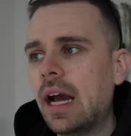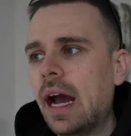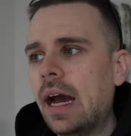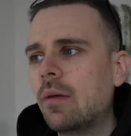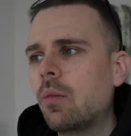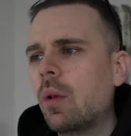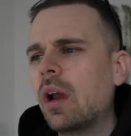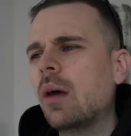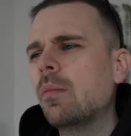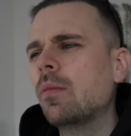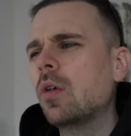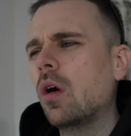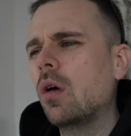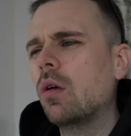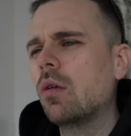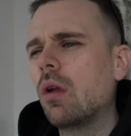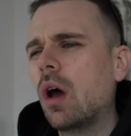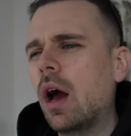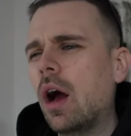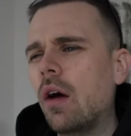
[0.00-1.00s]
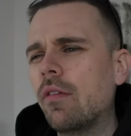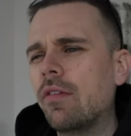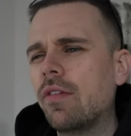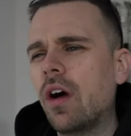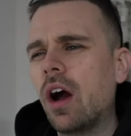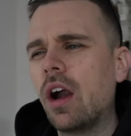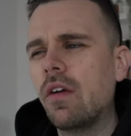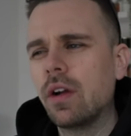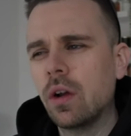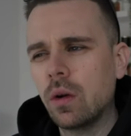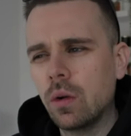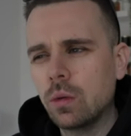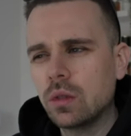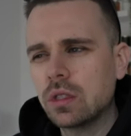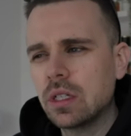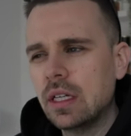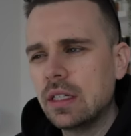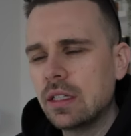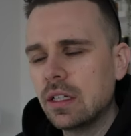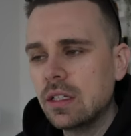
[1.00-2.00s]
And when I'm not like firing on all
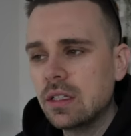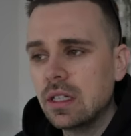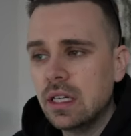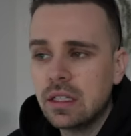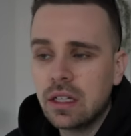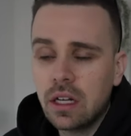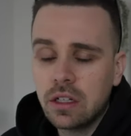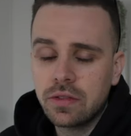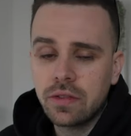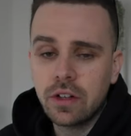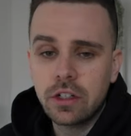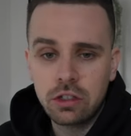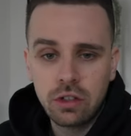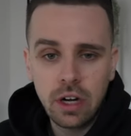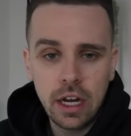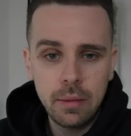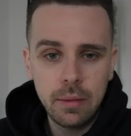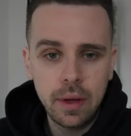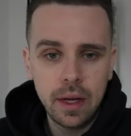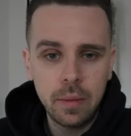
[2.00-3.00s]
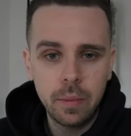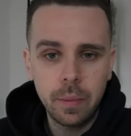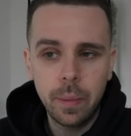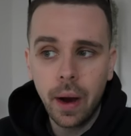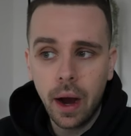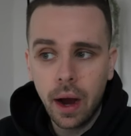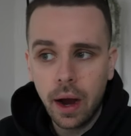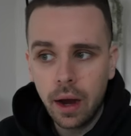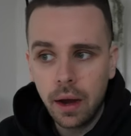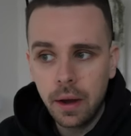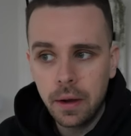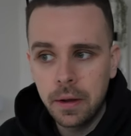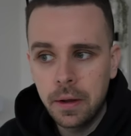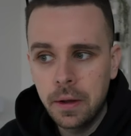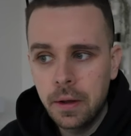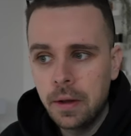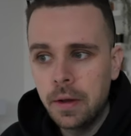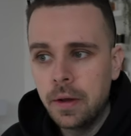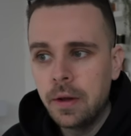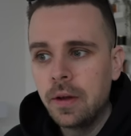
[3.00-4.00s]
cylinders, it does frustrate me. But
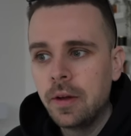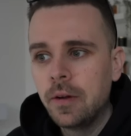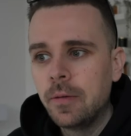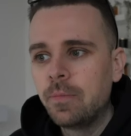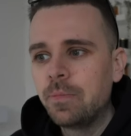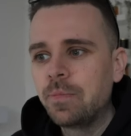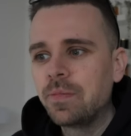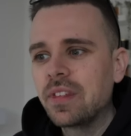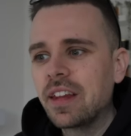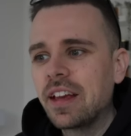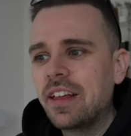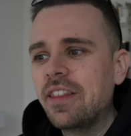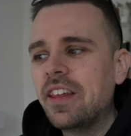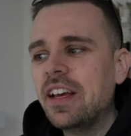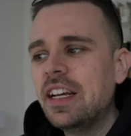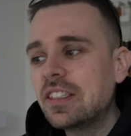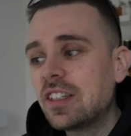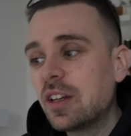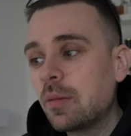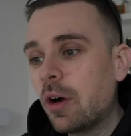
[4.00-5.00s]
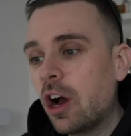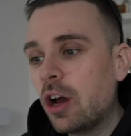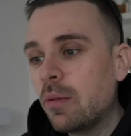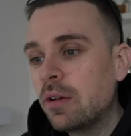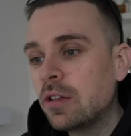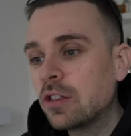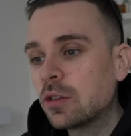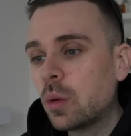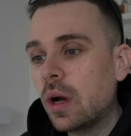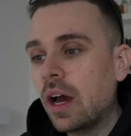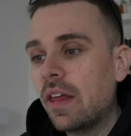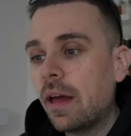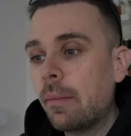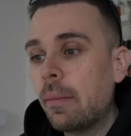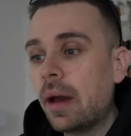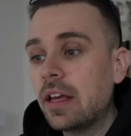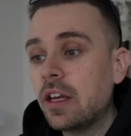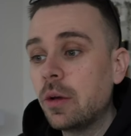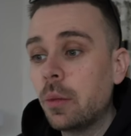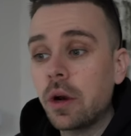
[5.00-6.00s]
these are moments where they
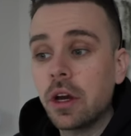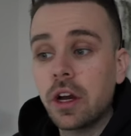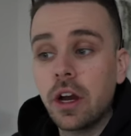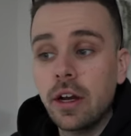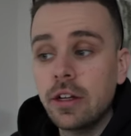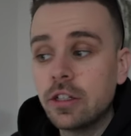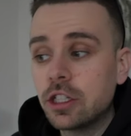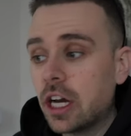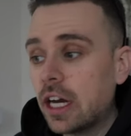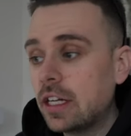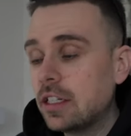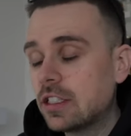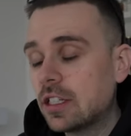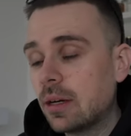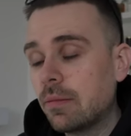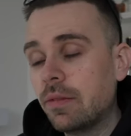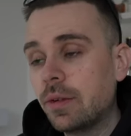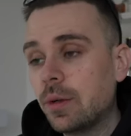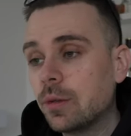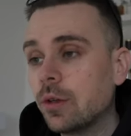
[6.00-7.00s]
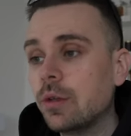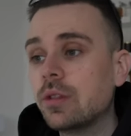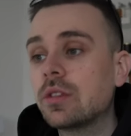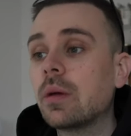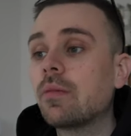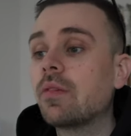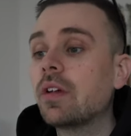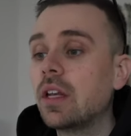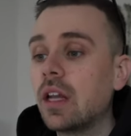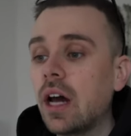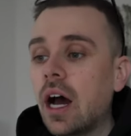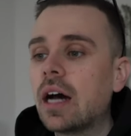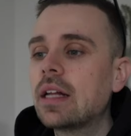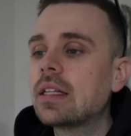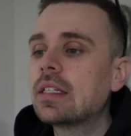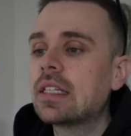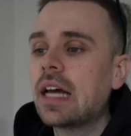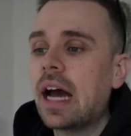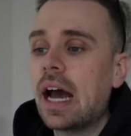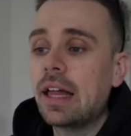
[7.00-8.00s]
make you want to go and change something or do something
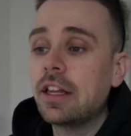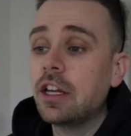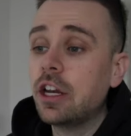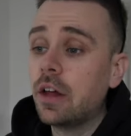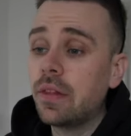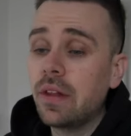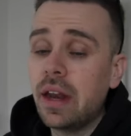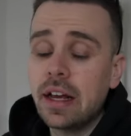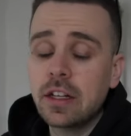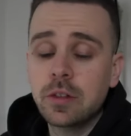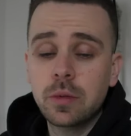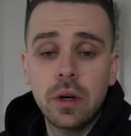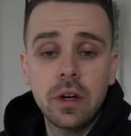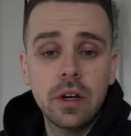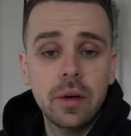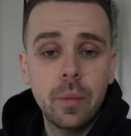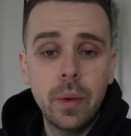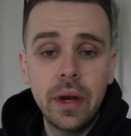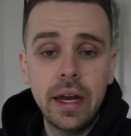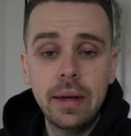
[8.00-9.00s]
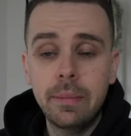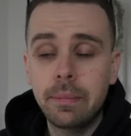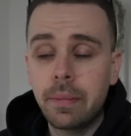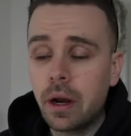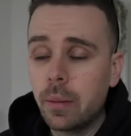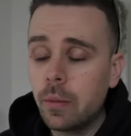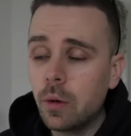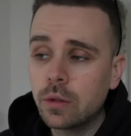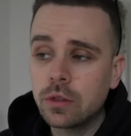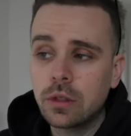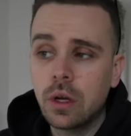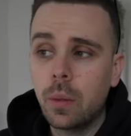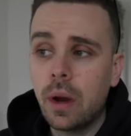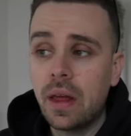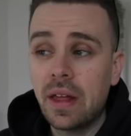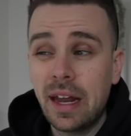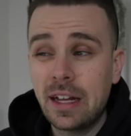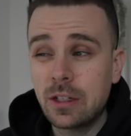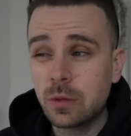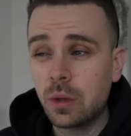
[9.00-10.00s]
nuts. And, you know, the next one could win, but I'm also aware
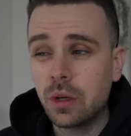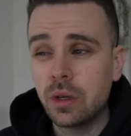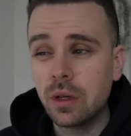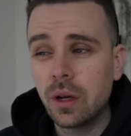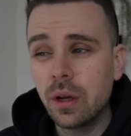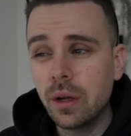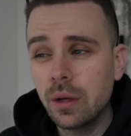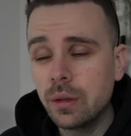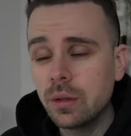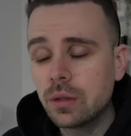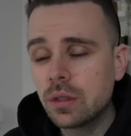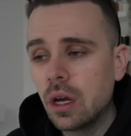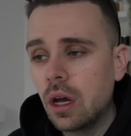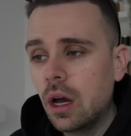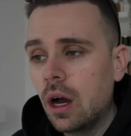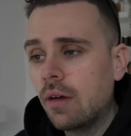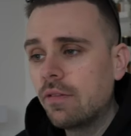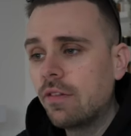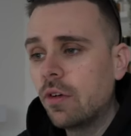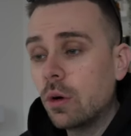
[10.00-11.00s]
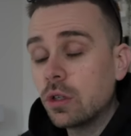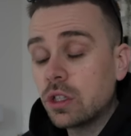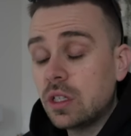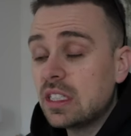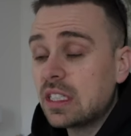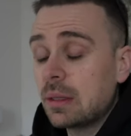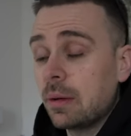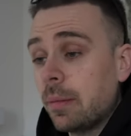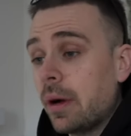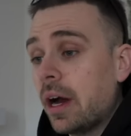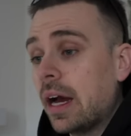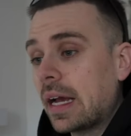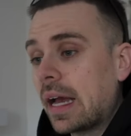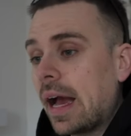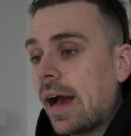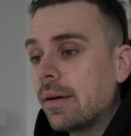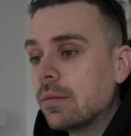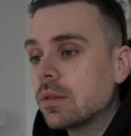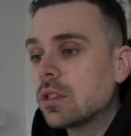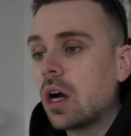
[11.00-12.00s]
the next one could lose. Unfortunately, some of my
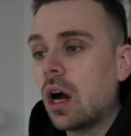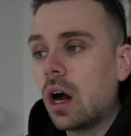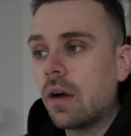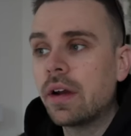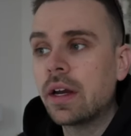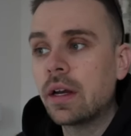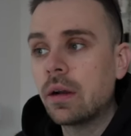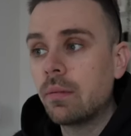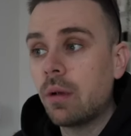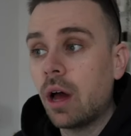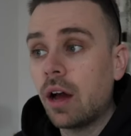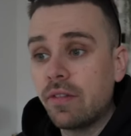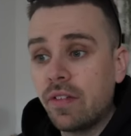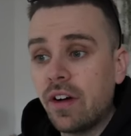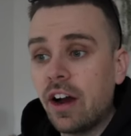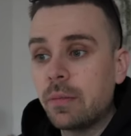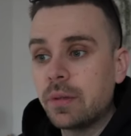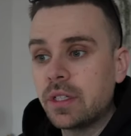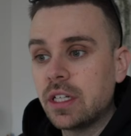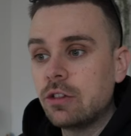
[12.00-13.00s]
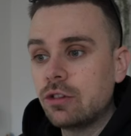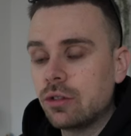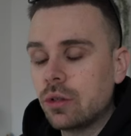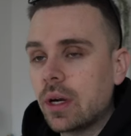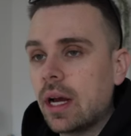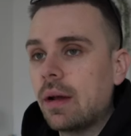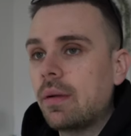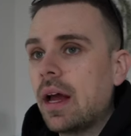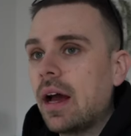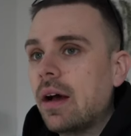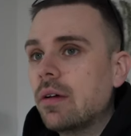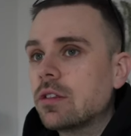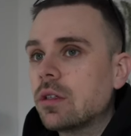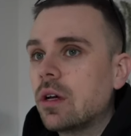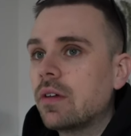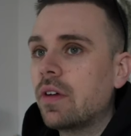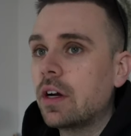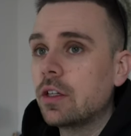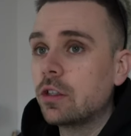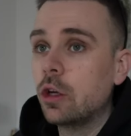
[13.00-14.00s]
accounts are in like 5% drawdown now. So
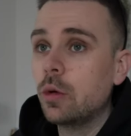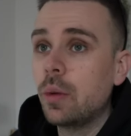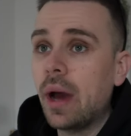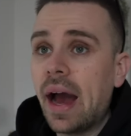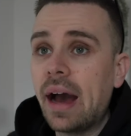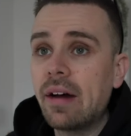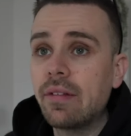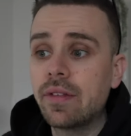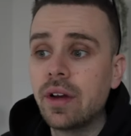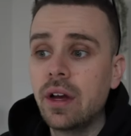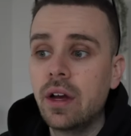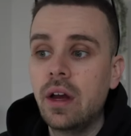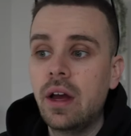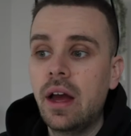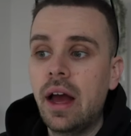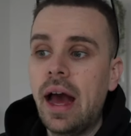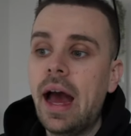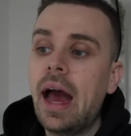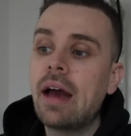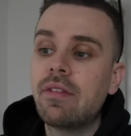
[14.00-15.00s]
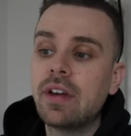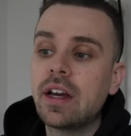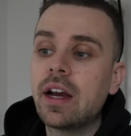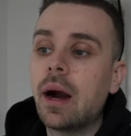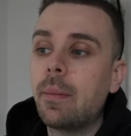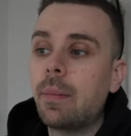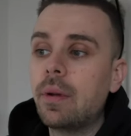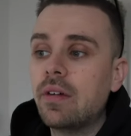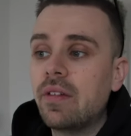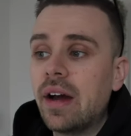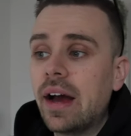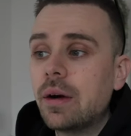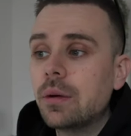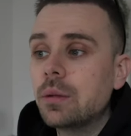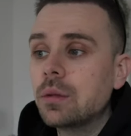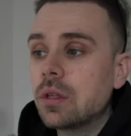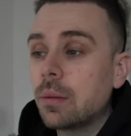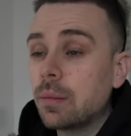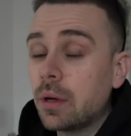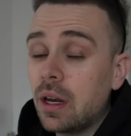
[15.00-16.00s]
if I do have a heavy couple of
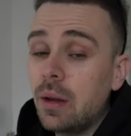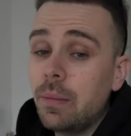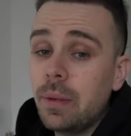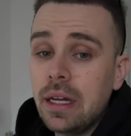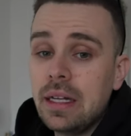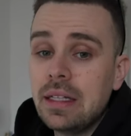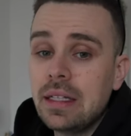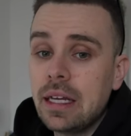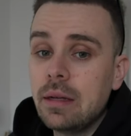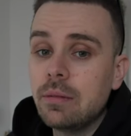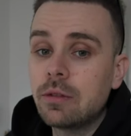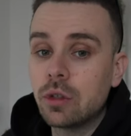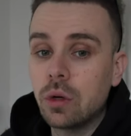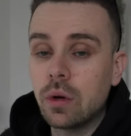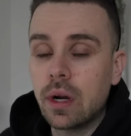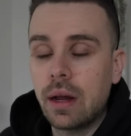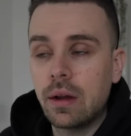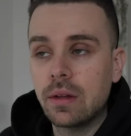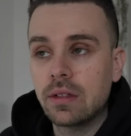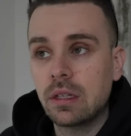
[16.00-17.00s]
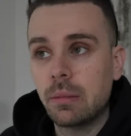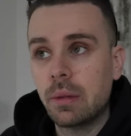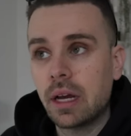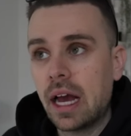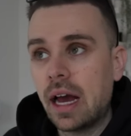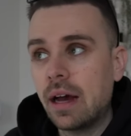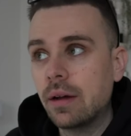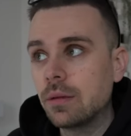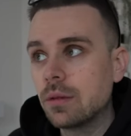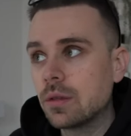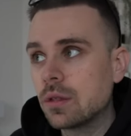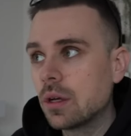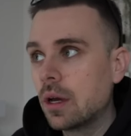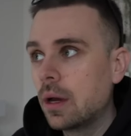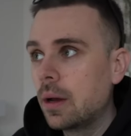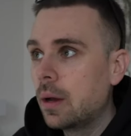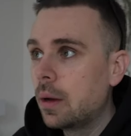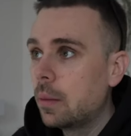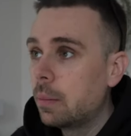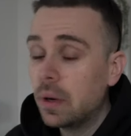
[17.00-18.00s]
L's, I'm going to be in deep drawdown on some accounts.
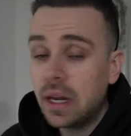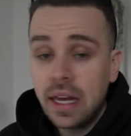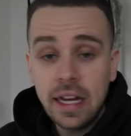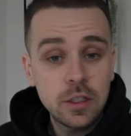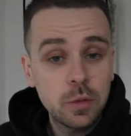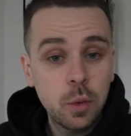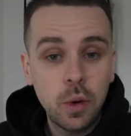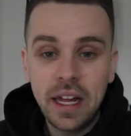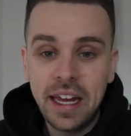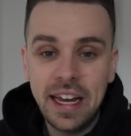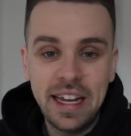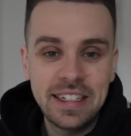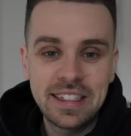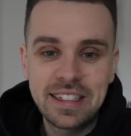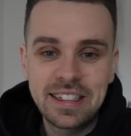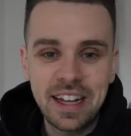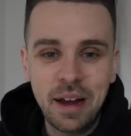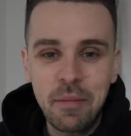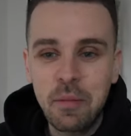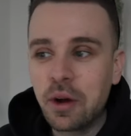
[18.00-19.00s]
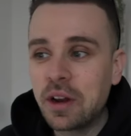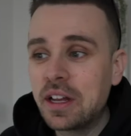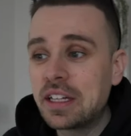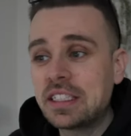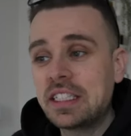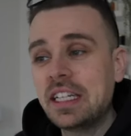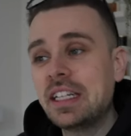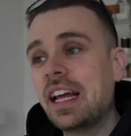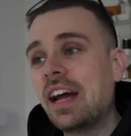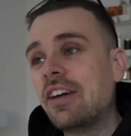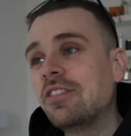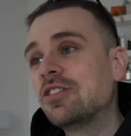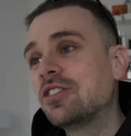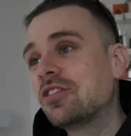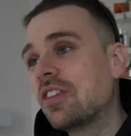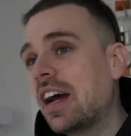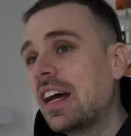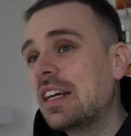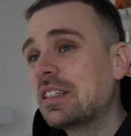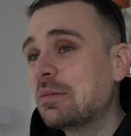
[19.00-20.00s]
But it is what it is. I'm not going to sit there and
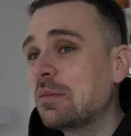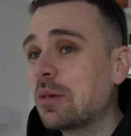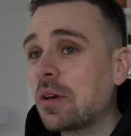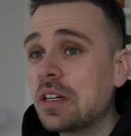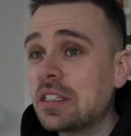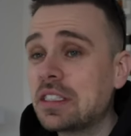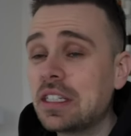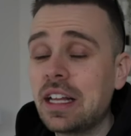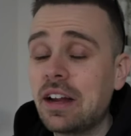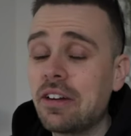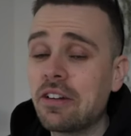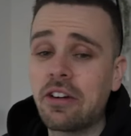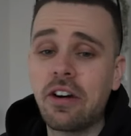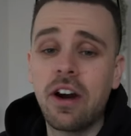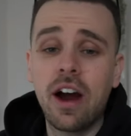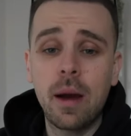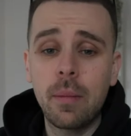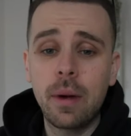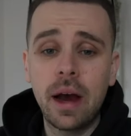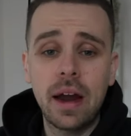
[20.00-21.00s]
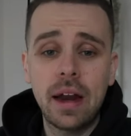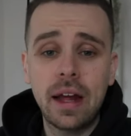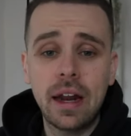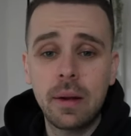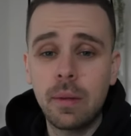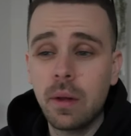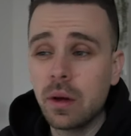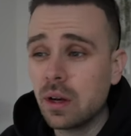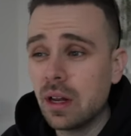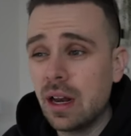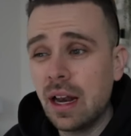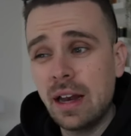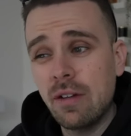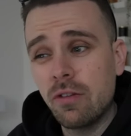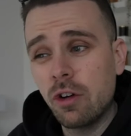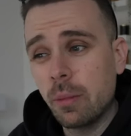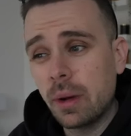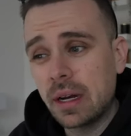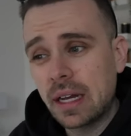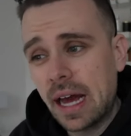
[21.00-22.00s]
stress. I'm not going to sit there and cry about it. I'm not going to let it
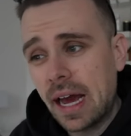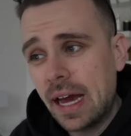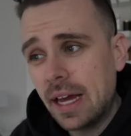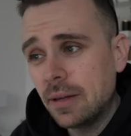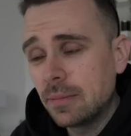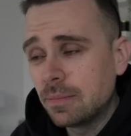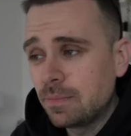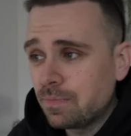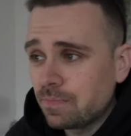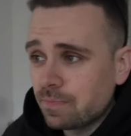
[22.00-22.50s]
ruin my day.